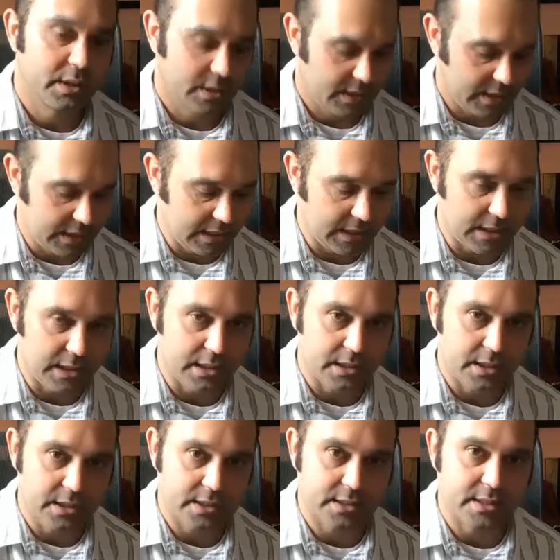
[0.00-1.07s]
E
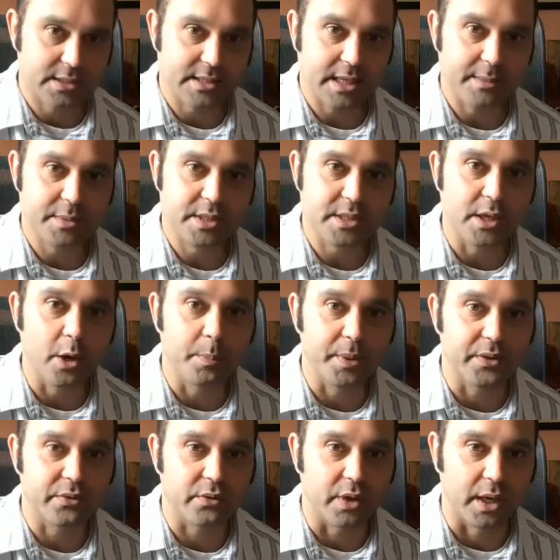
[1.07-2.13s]
is the same as the open
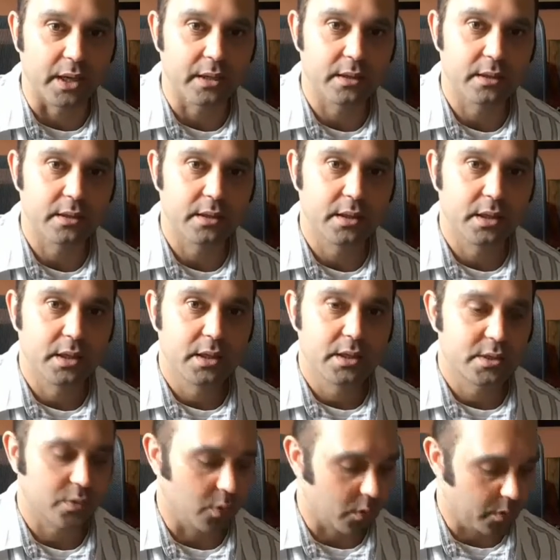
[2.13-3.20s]
string.
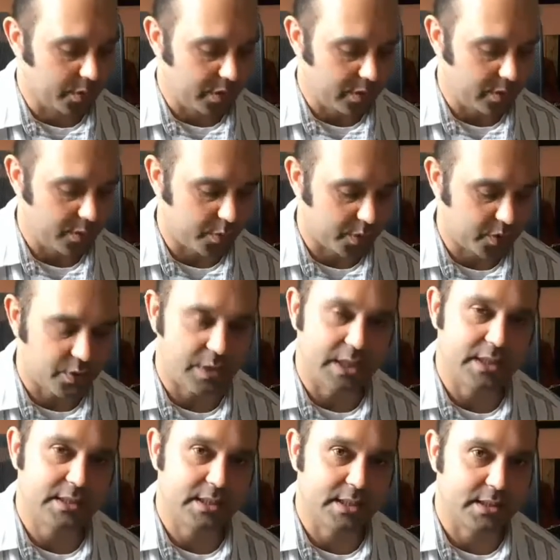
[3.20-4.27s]
So what we'll do is we'll
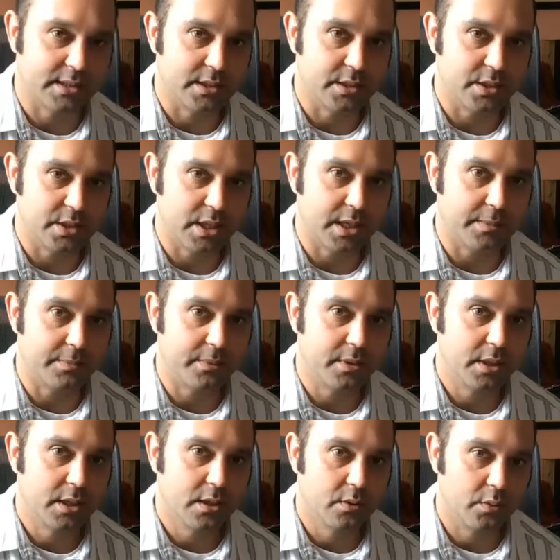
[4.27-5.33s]
translate this shape.
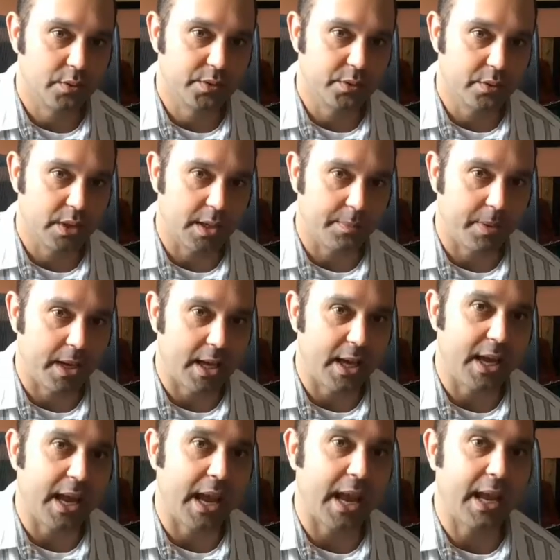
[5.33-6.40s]
We'll do it up
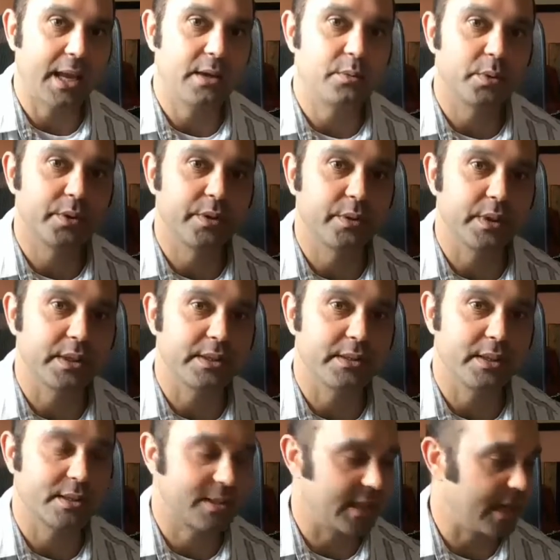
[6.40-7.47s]
high, and we'll do it the
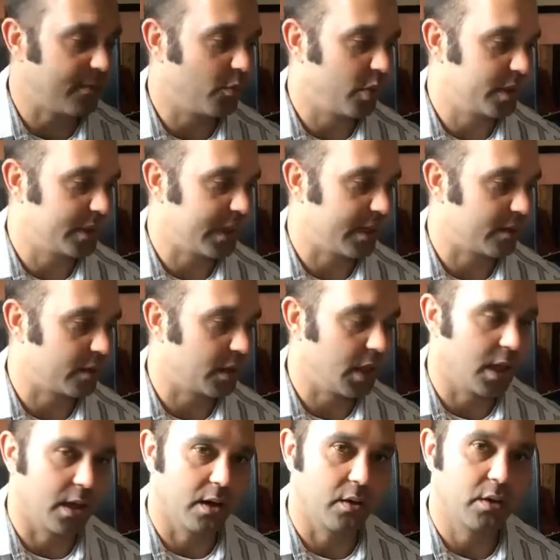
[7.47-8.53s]
same one down
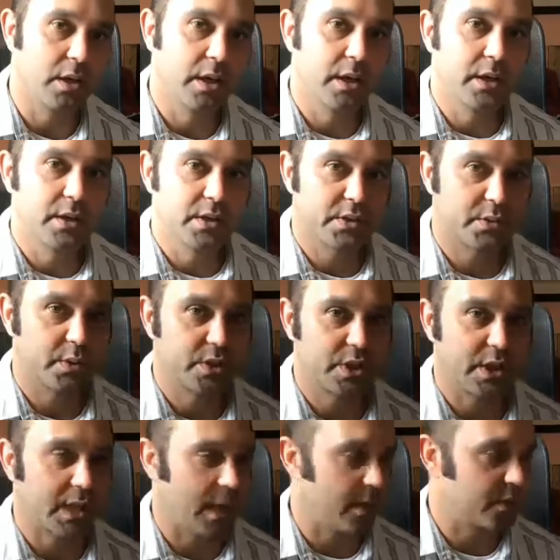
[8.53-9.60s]
low,
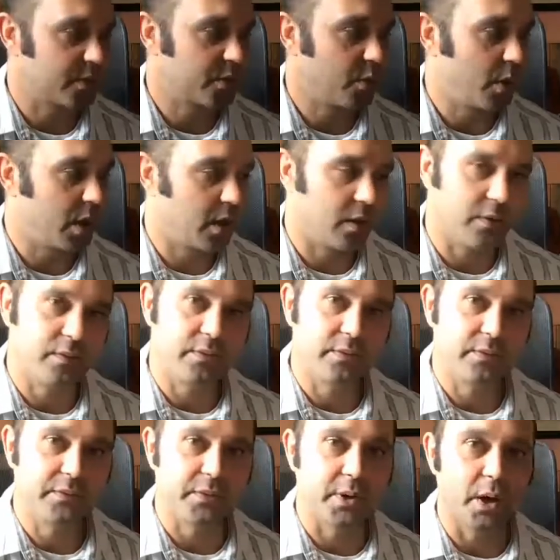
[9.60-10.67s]
switching out 12
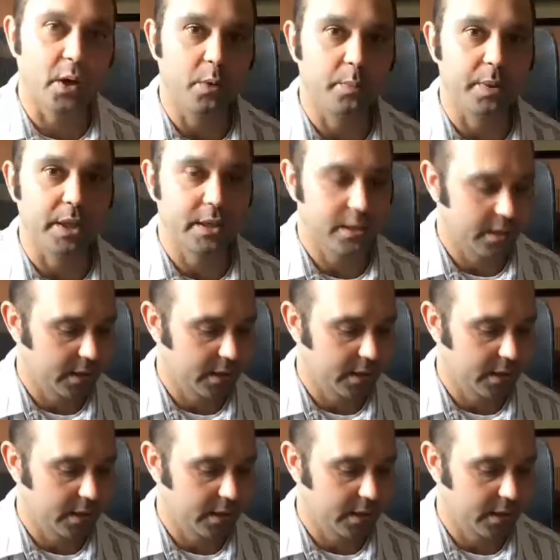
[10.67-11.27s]
for open.